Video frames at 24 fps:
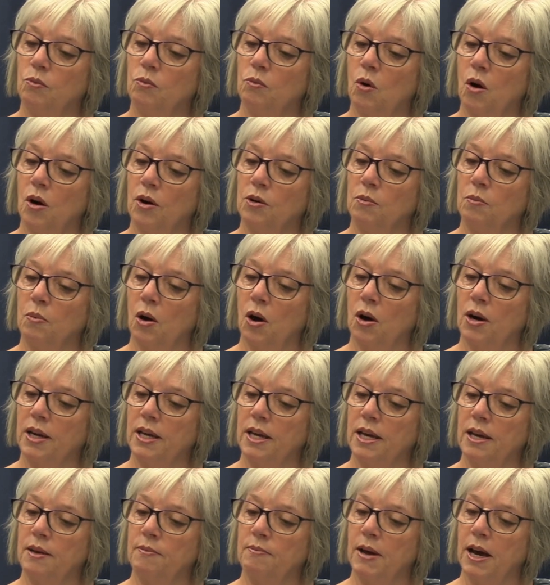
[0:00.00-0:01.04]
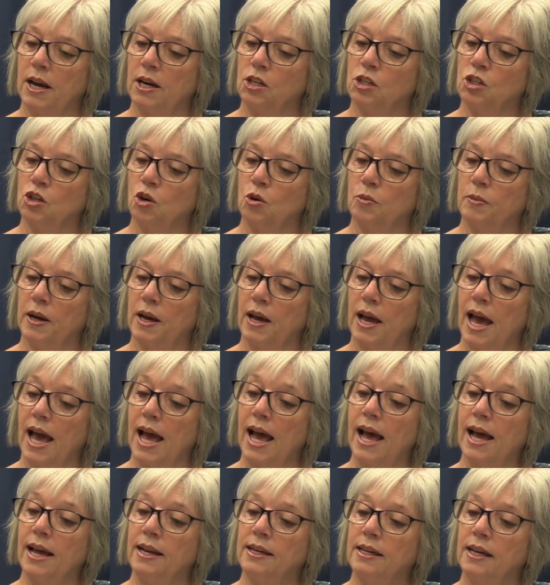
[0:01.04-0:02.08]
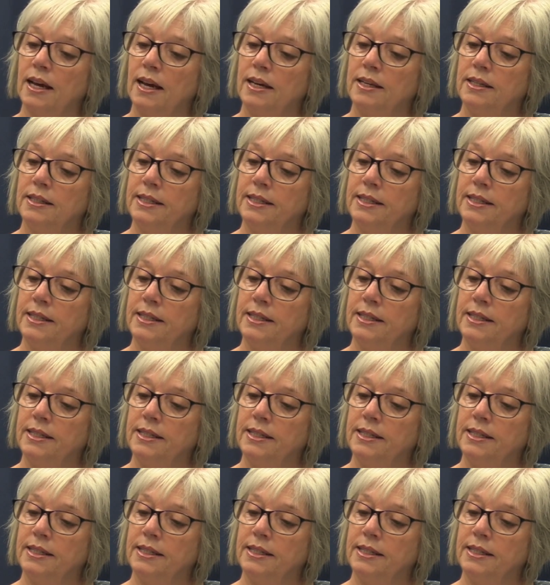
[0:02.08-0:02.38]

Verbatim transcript: water body in Manitoba and